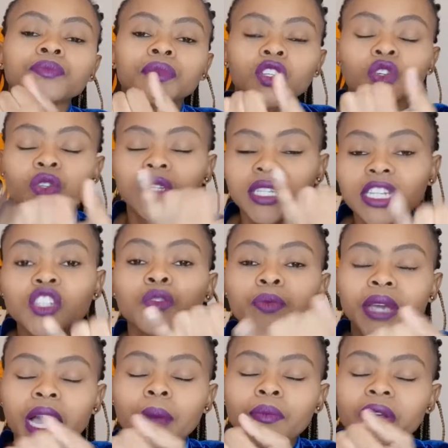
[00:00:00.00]
you cease to
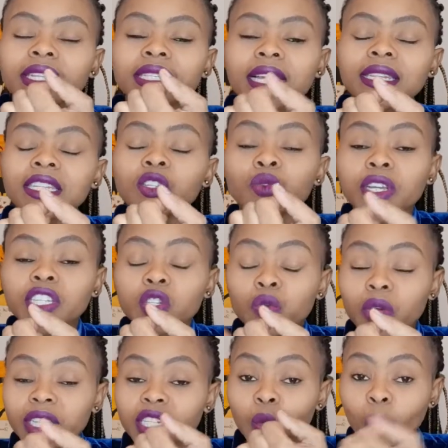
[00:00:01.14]
become resident in
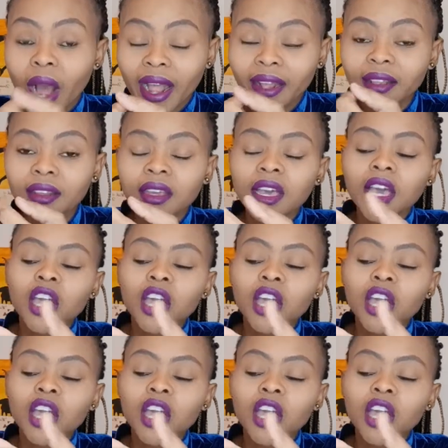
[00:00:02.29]
2021.